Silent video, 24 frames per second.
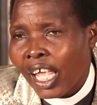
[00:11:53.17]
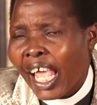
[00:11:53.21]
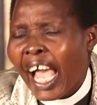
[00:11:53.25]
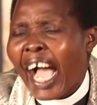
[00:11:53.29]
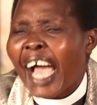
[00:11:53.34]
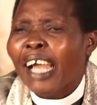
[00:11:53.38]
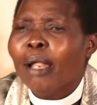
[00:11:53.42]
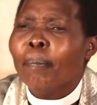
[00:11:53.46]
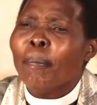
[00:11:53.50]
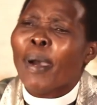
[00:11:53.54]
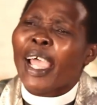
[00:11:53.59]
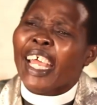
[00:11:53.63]

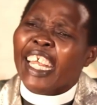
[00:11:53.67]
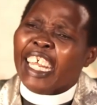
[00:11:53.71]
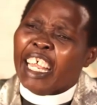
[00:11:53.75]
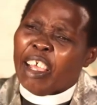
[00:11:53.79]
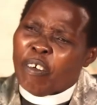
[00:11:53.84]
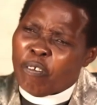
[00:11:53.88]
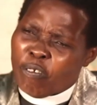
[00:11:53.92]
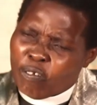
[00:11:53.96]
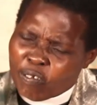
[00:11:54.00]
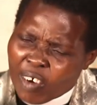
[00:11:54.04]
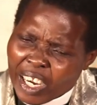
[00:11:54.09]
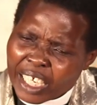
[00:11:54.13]
And by
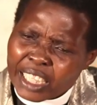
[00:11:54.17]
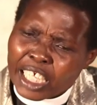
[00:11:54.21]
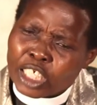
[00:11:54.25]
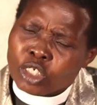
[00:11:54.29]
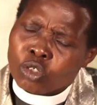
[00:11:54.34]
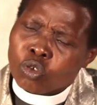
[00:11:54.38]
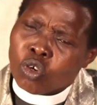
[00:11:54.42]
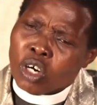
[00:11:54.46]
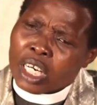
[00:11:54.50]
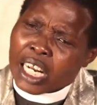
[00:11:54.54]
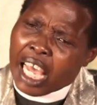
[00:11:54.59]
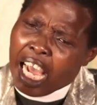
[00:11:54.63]
the fact
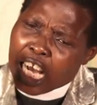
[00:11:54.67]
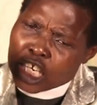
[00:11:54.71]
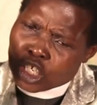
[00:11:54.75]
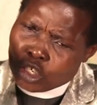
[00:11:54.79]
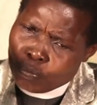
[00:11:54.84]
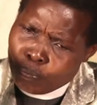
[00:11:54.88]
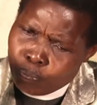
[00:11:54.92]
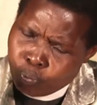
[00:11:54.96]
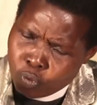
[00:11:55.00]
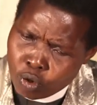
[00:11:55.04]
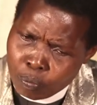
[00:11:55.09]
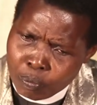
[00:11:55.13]
that God
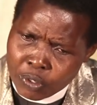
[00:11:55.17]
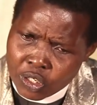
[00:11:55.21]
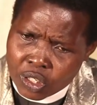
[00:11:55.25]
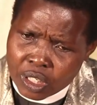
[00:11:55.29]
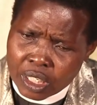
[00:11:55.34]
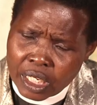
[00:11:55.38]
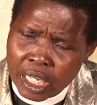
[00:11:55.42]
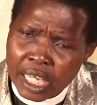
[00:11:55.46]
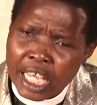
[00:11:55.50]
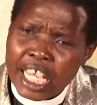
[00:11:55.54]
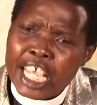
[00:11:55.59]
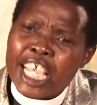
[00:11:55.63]
has
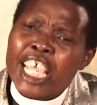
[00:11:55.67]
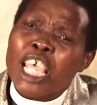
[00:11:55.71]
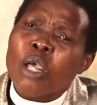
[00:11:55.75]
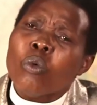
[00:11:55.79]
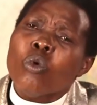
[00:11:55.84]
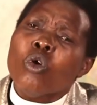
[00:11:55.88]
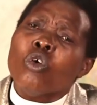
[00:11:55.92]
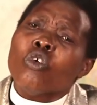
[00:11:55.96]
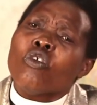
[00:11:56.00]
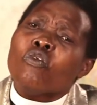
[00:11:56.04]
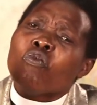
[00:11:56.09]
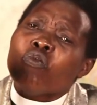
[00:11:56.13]
promised, he
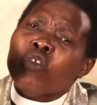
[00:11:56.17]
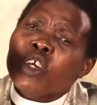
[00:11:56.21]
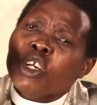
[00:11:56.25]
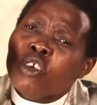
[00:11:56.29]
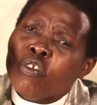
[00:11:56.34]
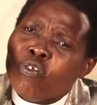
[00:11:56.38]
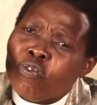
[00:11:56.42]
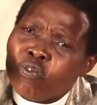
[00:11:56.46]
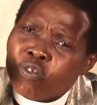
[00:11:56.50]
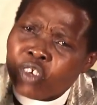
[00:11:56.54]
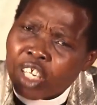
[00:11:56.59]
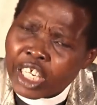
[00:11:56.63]
will
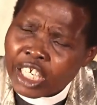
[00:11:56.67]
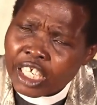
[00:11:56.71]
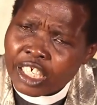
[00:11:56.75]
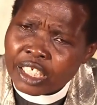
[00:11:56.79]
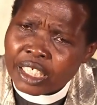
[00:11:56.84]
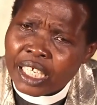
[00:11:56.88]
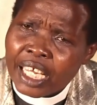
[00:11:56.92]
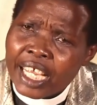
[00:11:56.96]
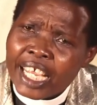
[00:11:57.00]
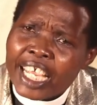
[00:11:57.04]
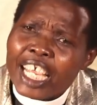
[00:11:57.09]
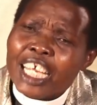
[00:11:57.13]
fulfill
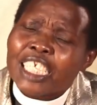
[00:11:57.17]
it.